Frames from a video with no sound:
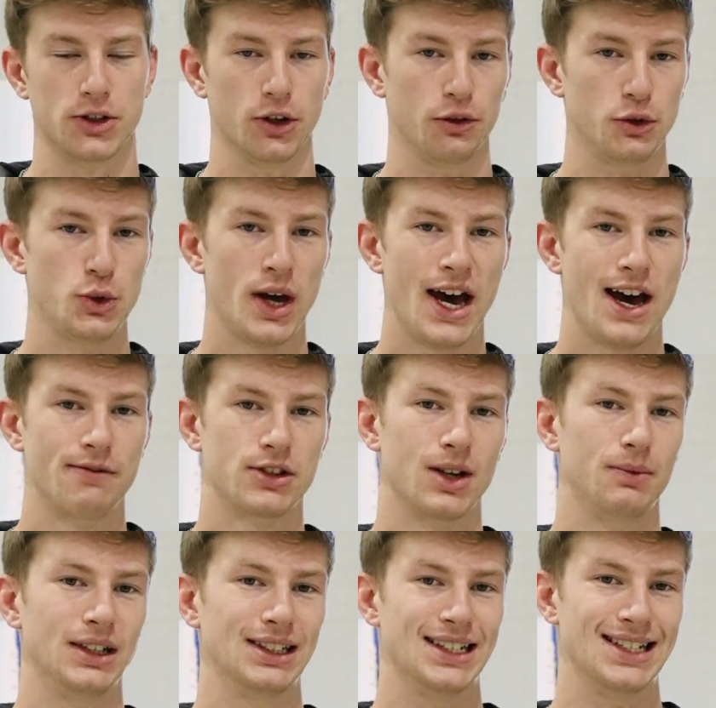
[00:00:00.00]
So if you have
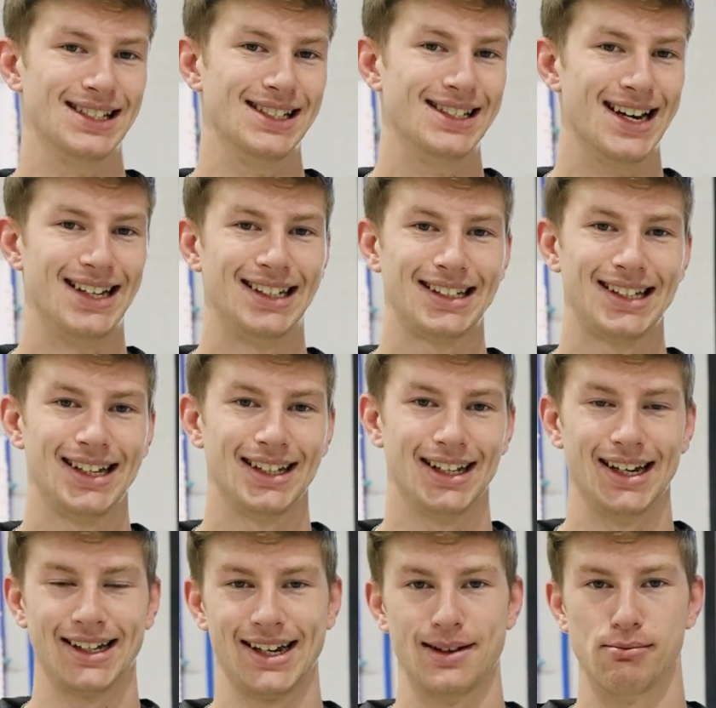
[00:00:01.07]
something that is delicate,
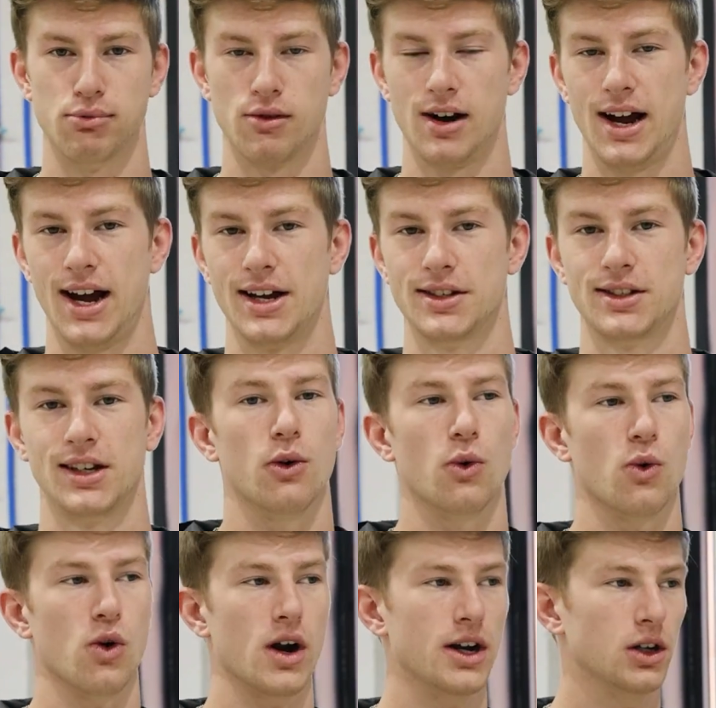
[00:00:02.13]
like a brass
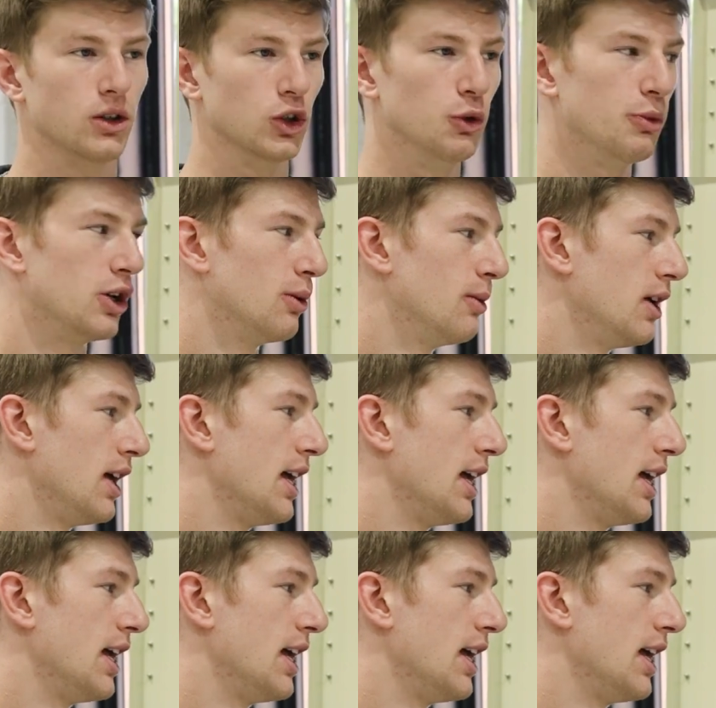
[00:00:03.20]
or an aluminum,